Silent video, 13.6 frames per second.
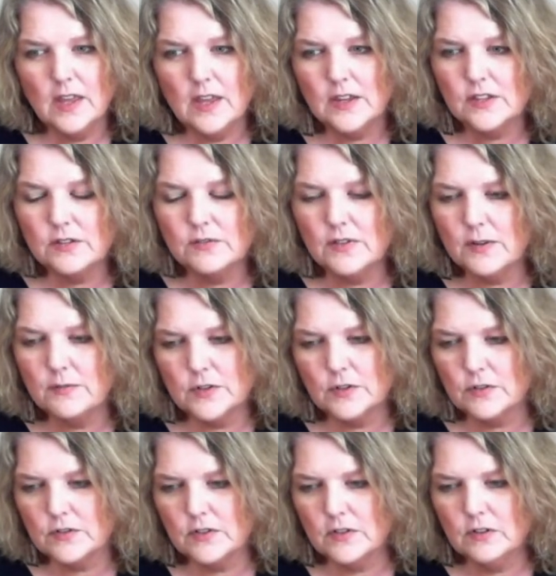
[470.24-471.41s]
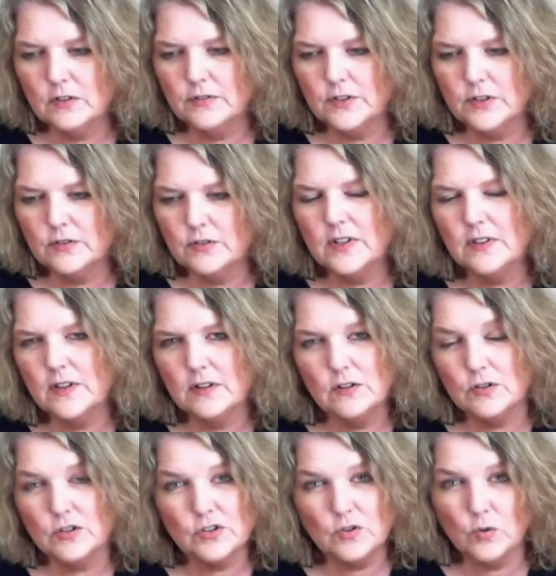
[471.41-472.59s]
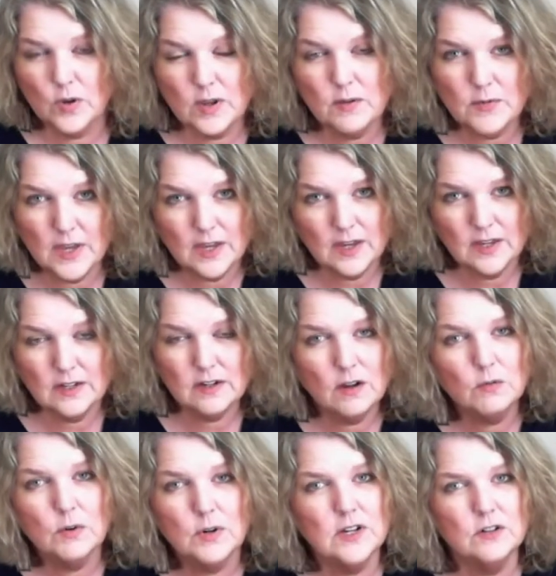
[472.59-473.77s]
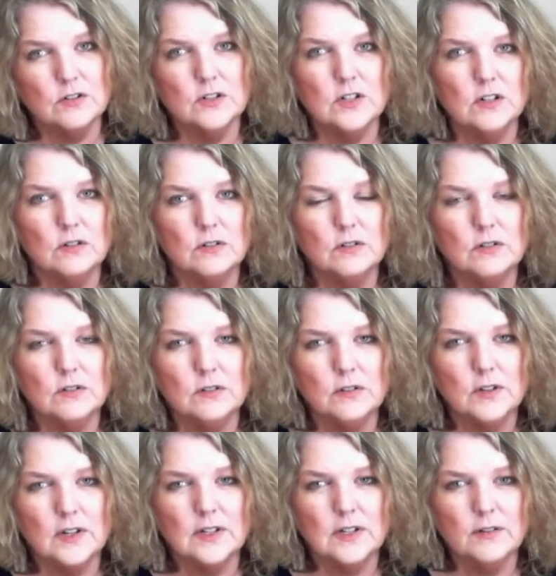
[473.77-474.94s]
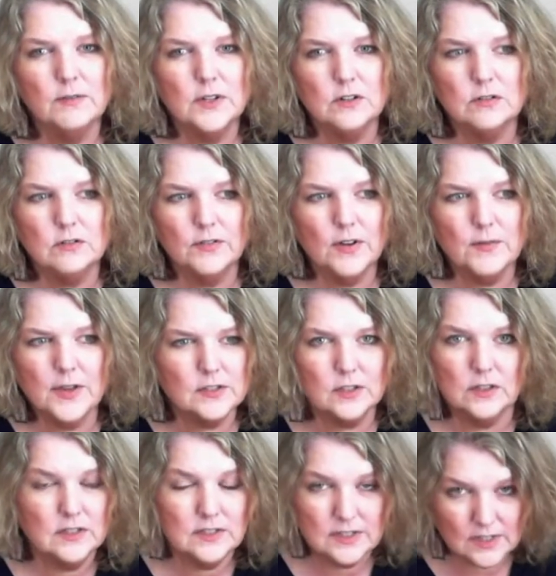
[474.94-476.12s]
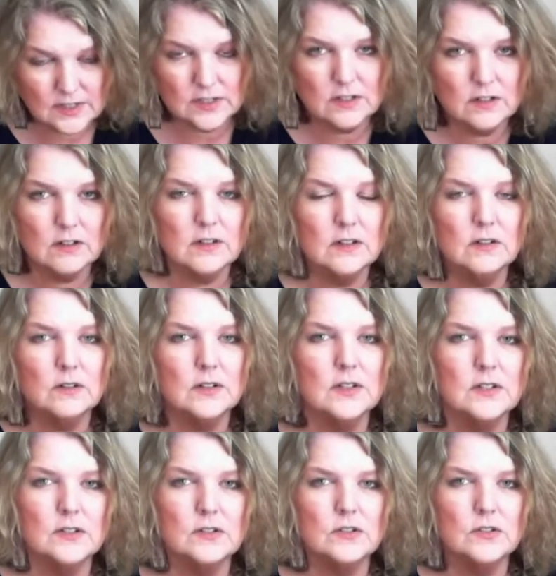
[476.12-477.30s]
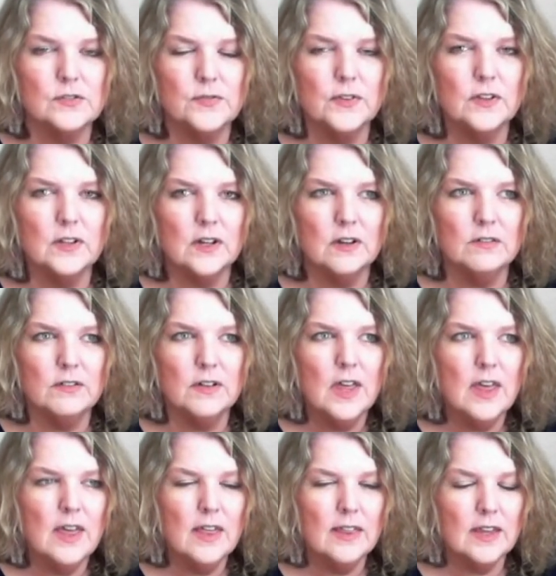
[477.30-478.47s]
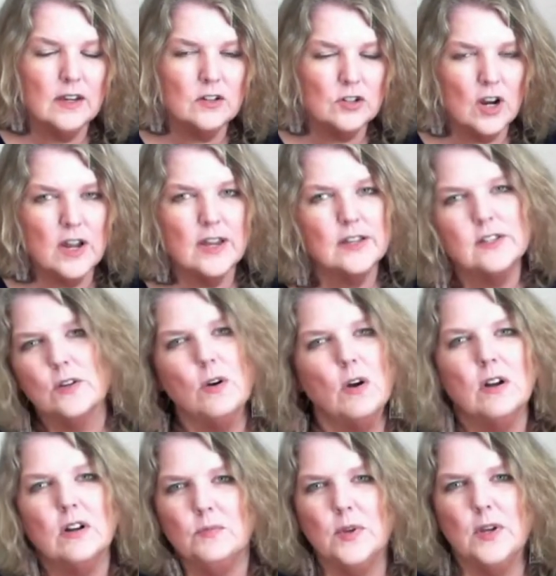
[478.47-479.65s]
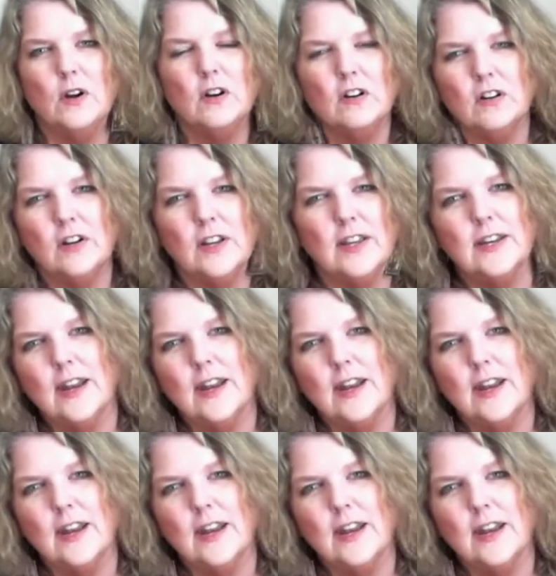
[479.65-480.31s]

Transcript: sometimes there's, you even dream that you're screaming and no one hears you. And I mean, your Divine Masculine doesn't hear you. And it's, there's this feeling of like trying so hard to be heard and